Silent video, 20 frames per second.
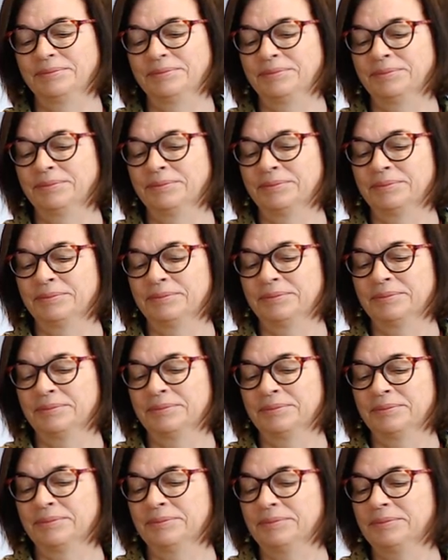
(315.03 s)

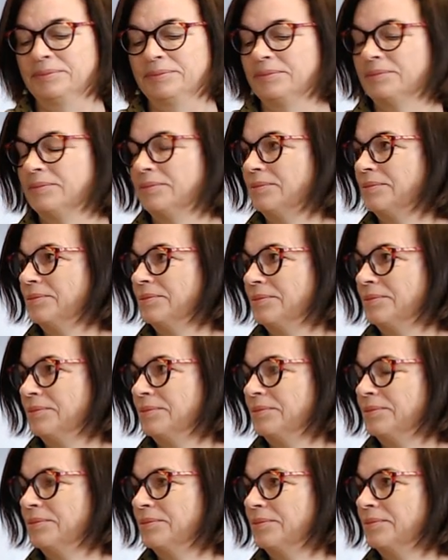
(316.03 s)

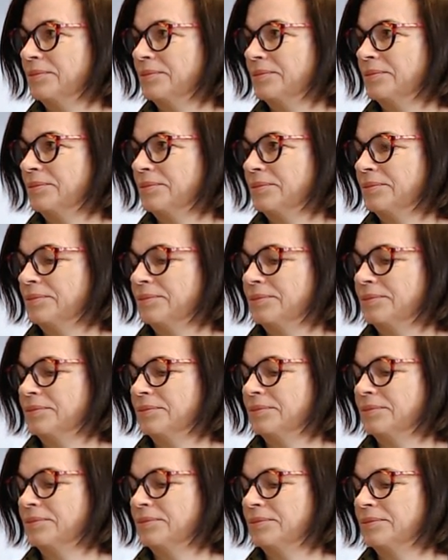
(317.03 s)

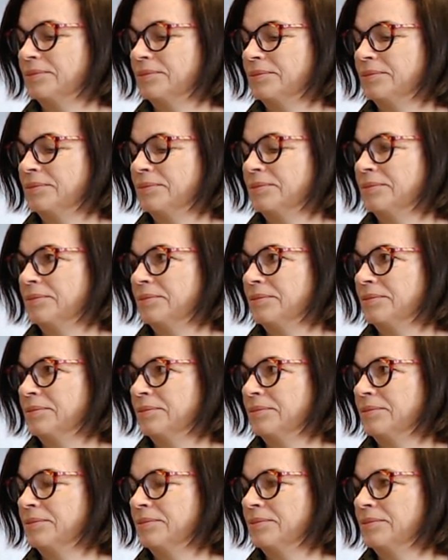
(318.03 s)

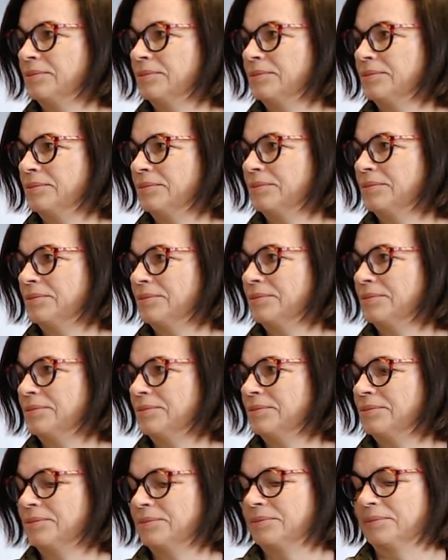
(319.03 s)

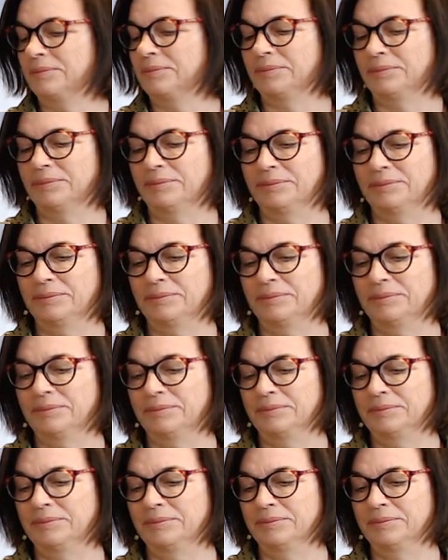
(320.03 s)
(not speaking)